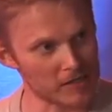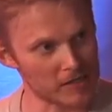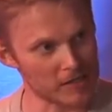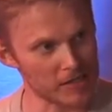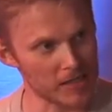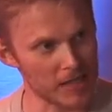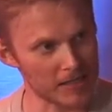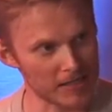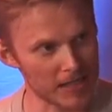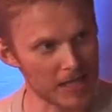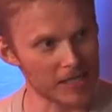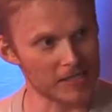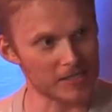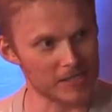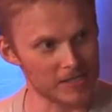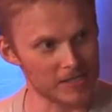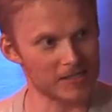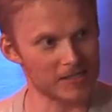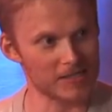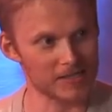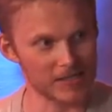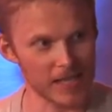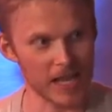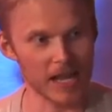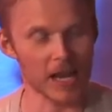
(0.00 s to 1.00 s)
Like that's
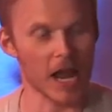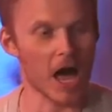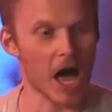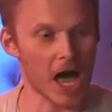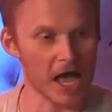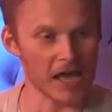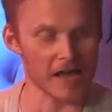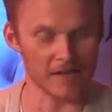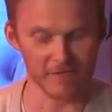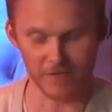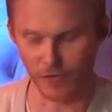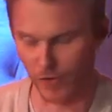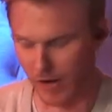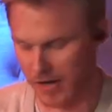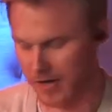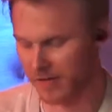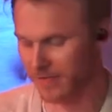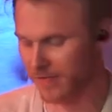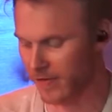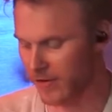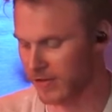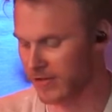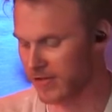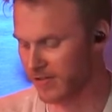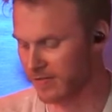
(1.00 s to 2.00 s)
alive right in
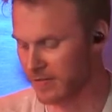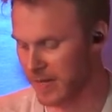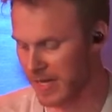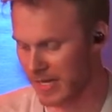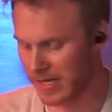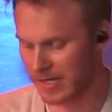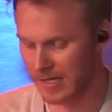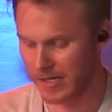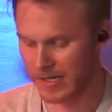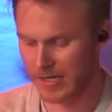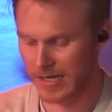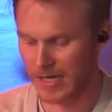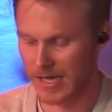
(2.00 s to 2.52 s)
front of me, yeah.